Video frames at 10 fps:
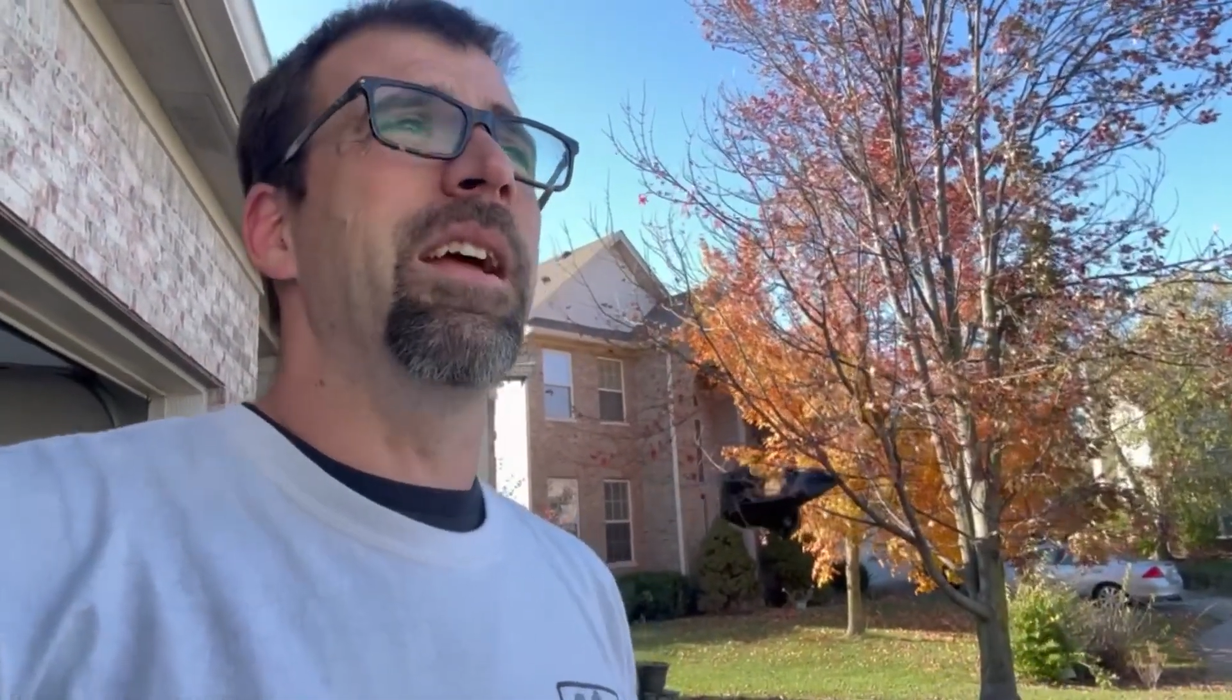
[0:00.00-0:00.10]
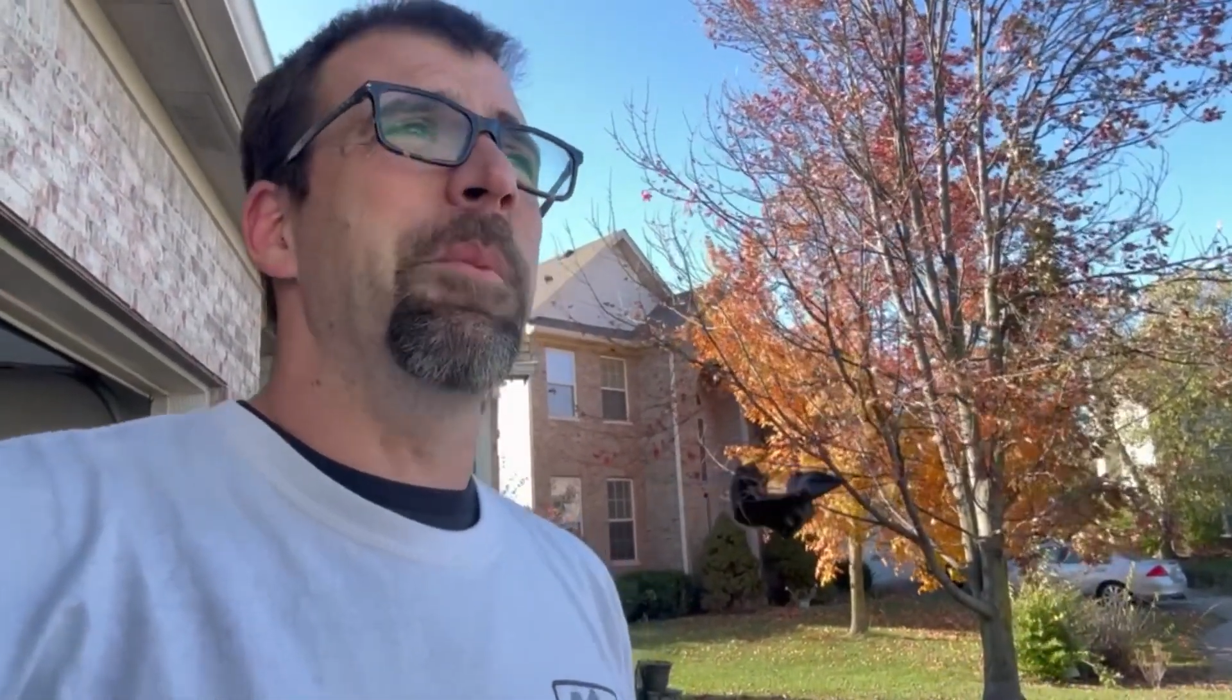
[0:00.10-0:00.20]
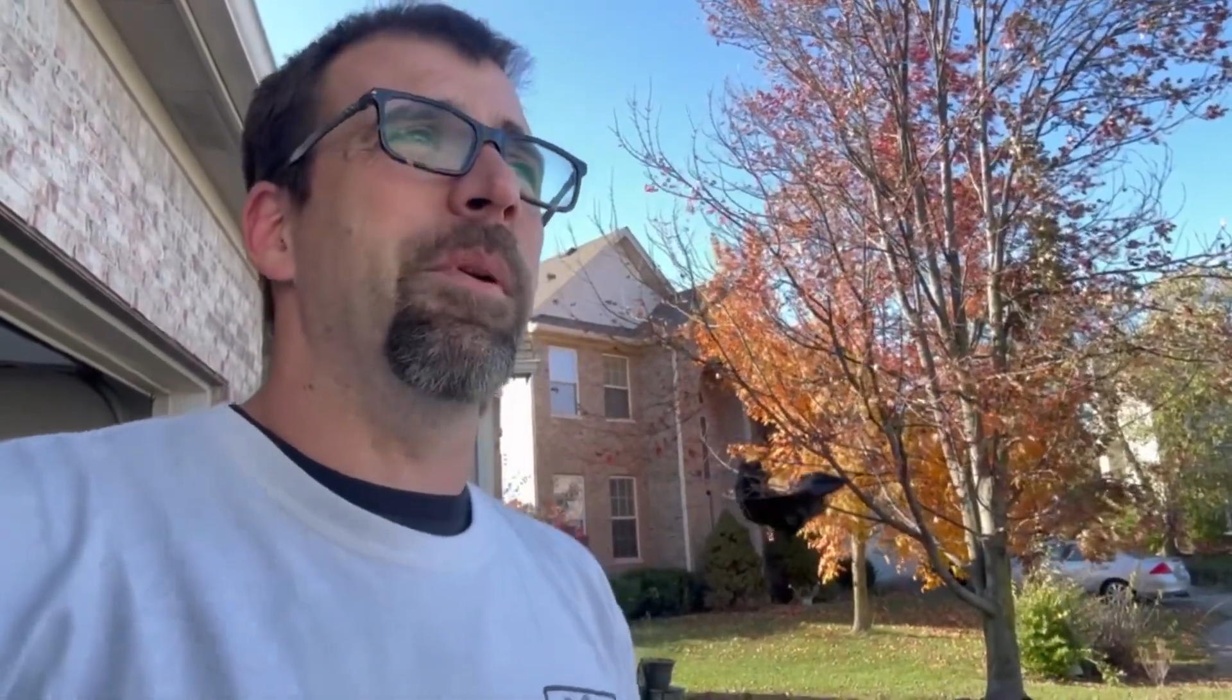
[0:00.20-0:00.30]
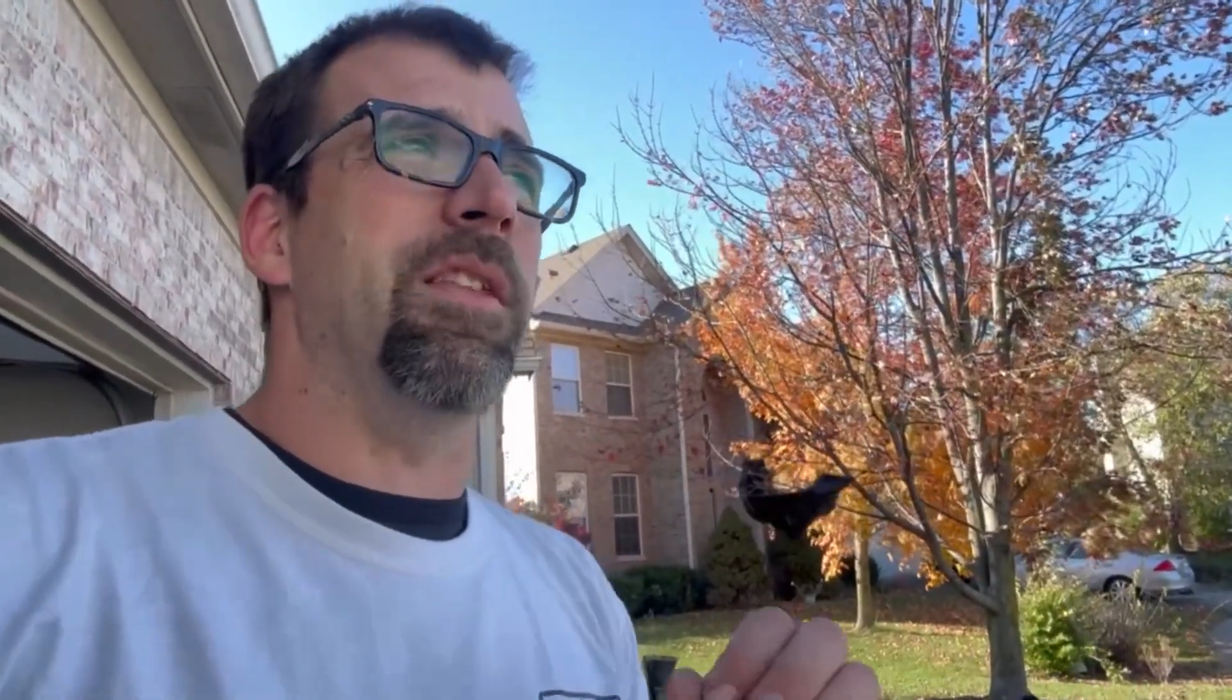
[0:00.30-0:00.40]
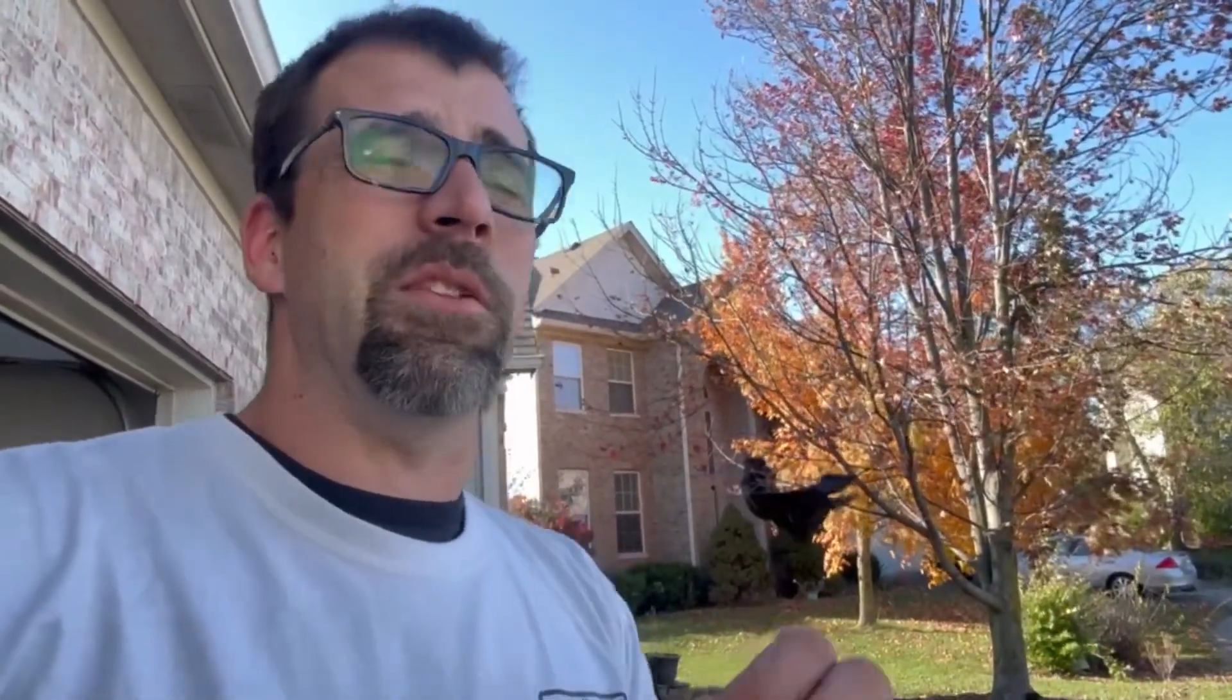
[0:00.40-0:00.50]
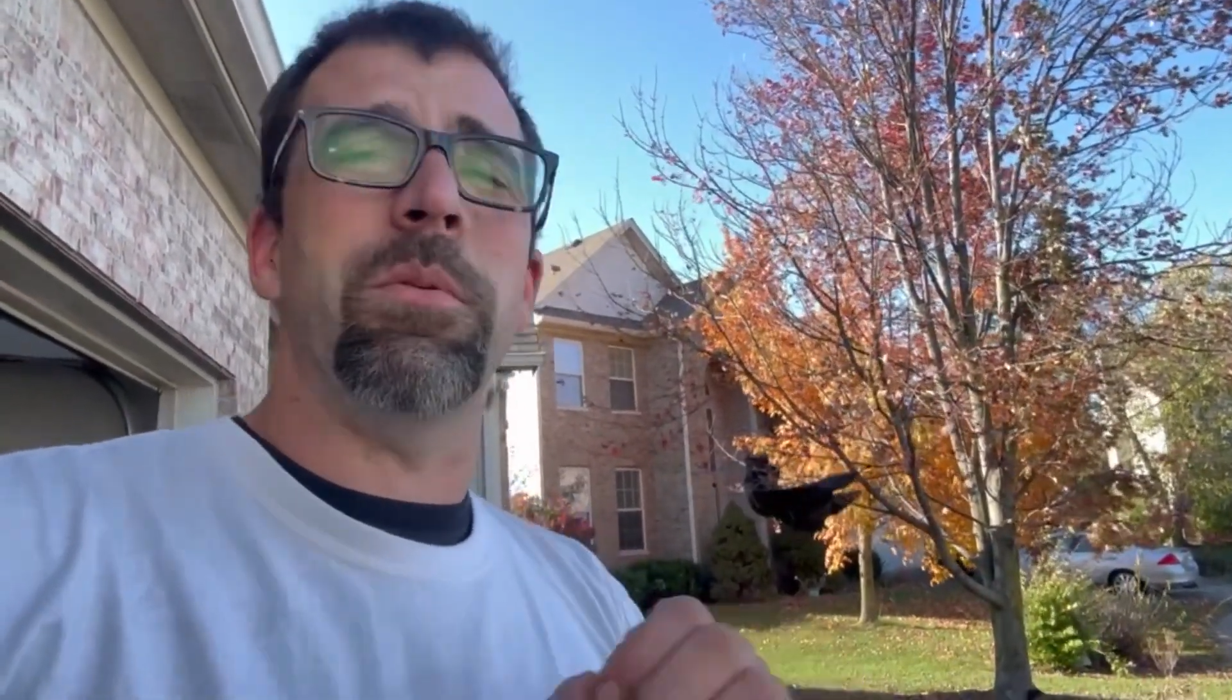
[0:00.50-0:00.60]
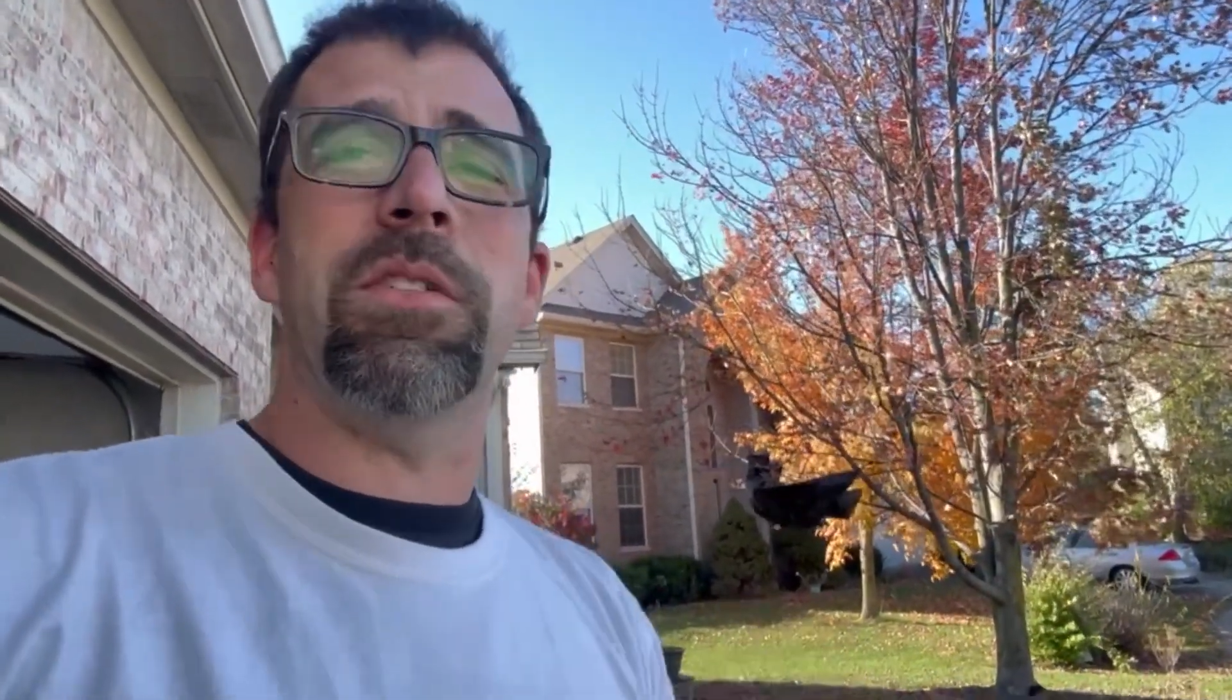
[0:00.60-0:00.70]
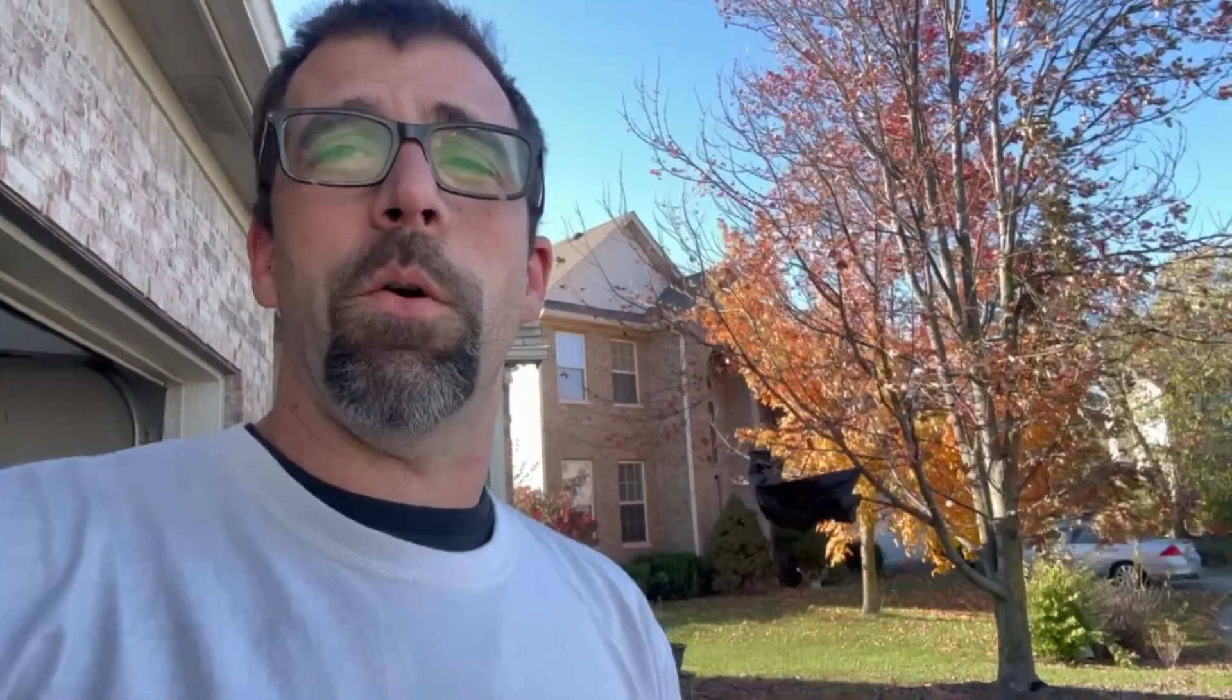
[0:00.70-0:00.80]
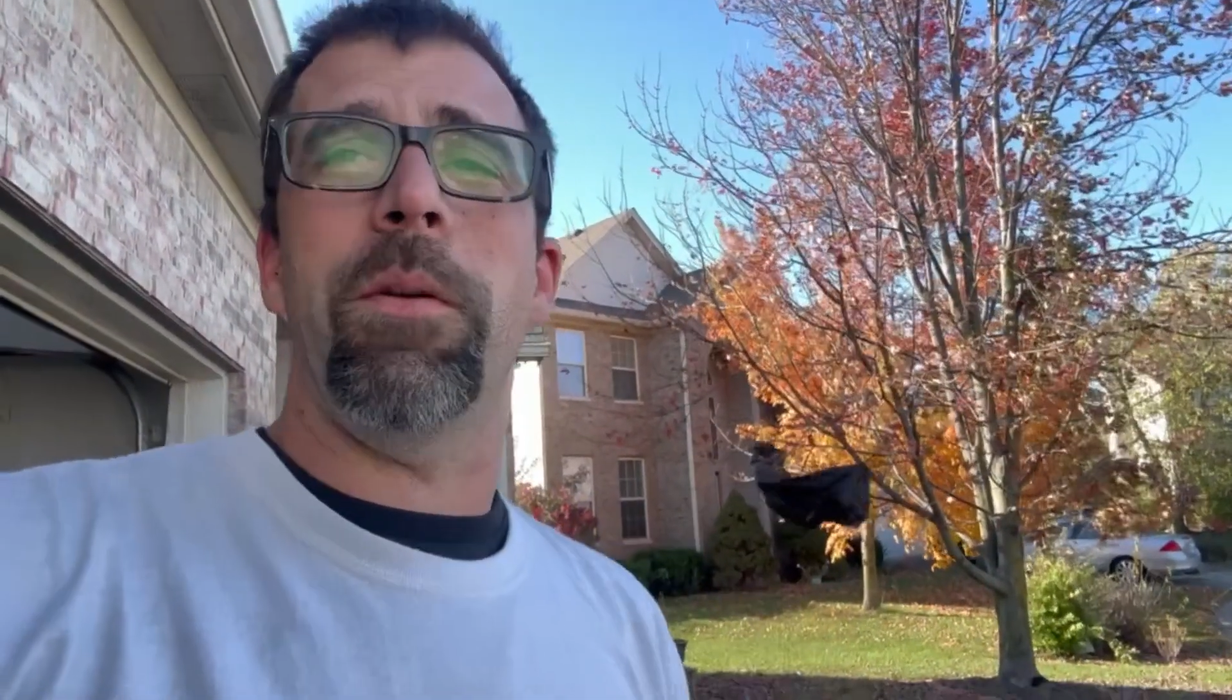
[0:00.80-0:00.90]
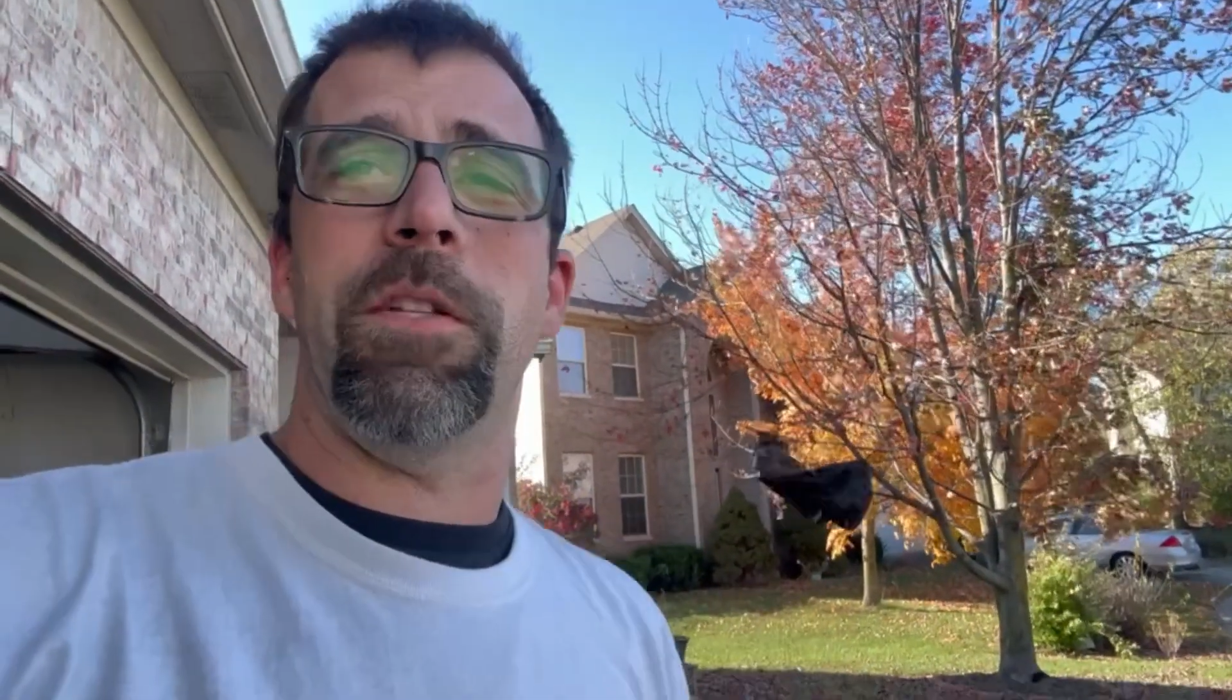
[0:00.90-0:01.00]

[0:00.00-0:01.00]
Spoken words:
But this one's going